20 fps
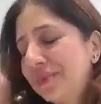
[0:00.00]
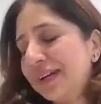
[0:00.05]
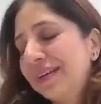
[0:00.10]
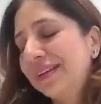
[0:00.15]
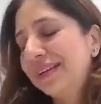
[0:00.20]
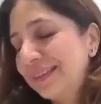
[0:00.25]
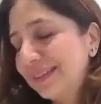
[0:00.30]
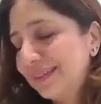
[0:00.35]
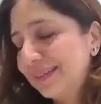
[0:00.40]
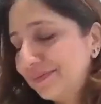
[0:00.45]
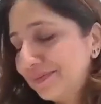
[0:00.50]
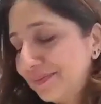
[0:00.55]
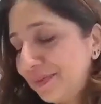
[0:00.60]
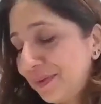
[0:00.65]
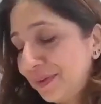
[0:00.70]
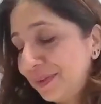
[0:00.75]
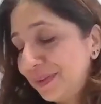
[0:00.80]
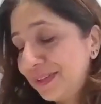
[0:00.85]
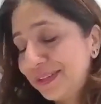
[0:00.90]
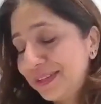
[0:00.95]
world and
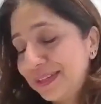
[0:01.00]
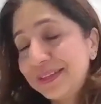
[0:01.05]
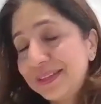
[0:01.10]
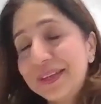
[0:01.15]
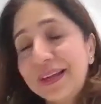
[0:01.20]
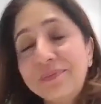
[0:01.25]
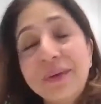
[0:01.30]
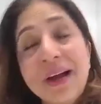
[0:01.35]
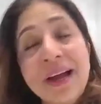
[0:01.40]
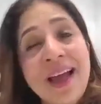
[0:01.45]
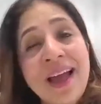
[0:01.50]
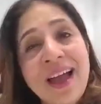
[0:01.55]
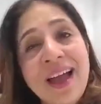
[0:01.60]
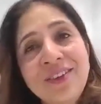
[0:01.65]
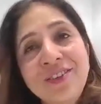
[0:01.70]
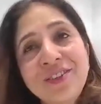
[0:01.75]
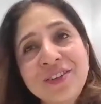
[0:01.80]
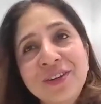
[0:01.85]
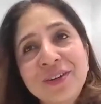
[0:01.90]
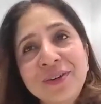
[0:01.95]
authors is Maya
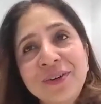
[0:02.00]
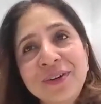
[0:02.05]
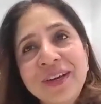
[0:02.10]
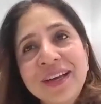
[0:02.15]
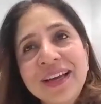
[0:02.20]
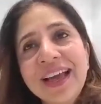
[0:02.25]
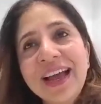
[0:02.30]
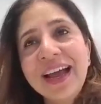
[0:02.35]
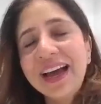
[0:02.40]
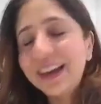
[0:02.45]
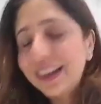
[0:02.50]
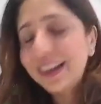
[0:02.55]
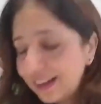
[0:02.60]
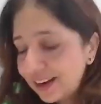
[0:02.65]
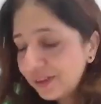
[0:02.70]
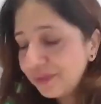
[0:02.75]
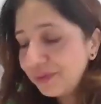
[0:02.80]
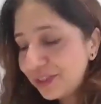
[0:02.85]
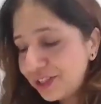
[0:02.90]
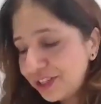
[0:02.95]
Angelou. And I
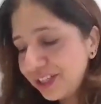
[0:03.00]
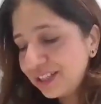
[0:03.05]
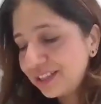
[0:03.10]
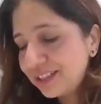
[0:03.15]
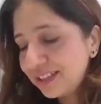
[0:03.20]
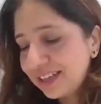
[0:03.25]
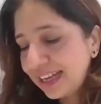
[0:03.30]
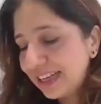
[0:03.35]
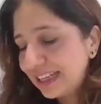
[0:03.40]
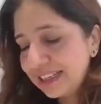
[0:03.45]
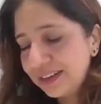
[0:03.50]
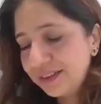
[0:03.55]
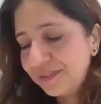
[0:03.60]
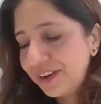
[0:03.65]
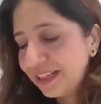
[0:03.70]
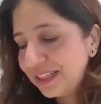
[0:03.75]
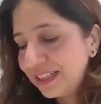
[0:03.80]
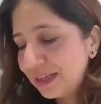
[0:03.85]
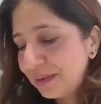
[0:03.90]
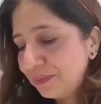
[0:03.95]
love what she says in a
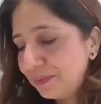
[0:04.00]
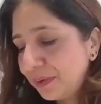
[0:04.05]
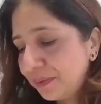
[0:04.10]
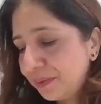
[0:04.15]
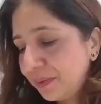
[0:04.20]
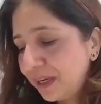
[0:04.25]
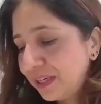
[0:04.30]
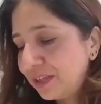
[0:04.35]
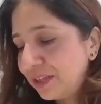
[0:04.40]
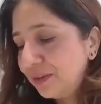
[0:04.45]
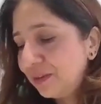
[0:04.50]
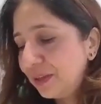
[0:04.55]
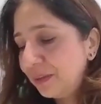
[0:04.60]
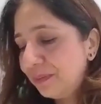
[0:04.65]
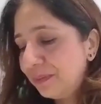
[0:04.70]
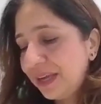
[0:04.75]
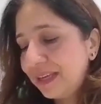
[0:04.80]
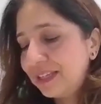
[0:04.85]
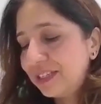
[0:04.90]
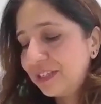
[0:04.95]
very simple way. Do the
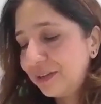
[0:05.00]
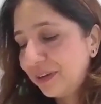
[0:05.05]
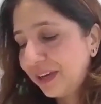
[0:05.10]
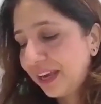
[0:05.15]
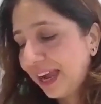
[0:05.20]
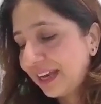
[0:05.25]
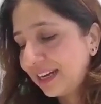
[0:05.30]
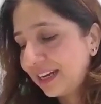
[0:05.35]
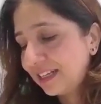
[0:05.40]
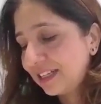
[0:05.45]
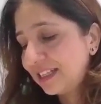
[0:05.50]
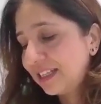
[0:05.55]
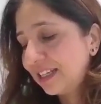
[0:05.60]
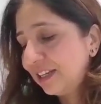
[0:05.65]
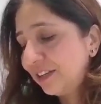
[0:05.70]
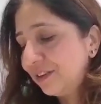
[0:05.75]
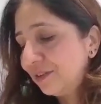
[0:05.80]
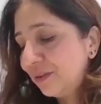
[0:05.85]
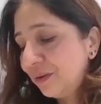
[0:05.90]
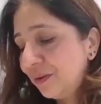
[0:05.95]
best you can until
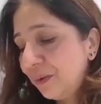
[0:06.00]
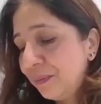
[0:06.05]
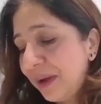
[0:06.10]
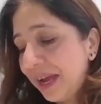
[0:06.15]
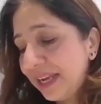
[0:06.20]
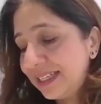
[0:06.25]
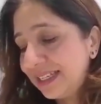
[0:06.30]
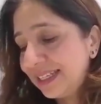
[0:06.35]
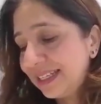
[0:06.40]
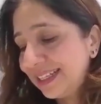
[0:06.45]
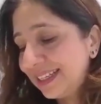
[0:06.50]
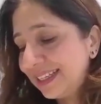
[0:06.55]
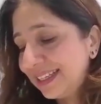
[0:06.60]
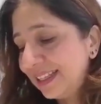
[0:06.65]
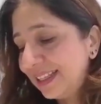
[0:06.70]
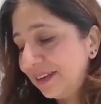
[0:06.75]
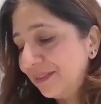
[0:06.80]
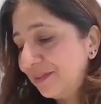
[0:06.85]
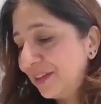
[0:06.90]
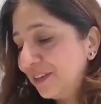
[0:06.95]
you know better.
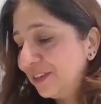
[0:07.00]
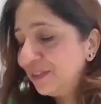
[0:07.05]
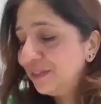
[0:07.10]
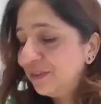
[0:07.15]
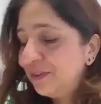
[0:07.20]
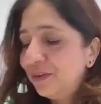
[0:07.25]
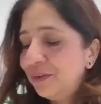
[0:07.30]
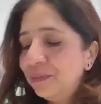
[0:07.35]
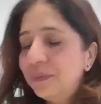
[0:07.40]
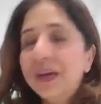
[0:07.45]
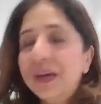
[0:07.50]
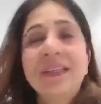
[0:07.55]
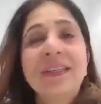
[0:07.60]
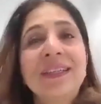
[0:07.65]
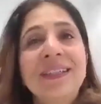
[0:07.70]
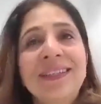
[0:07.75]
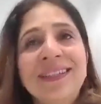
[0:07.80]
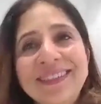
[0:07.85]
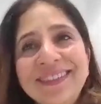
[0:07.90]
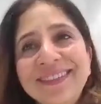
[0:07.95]
Then when you know
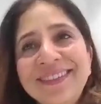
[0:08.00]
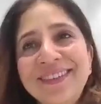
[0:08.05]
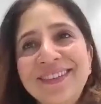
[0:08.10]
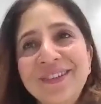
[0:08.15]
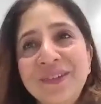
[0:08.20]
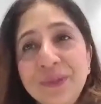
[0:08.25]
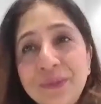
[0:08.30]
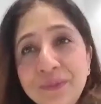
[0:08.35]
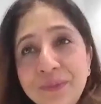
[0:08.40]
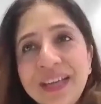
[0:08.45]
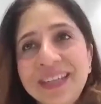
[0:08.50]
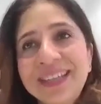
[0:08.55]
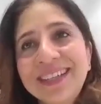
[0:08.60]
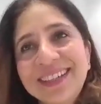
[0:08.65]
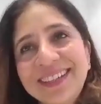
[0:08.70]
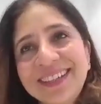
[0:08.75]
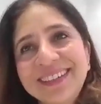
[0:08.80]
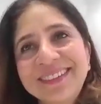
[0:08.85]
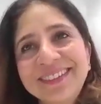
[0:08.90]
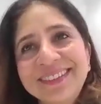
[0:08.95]
better, do
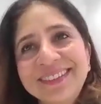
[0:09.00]
better.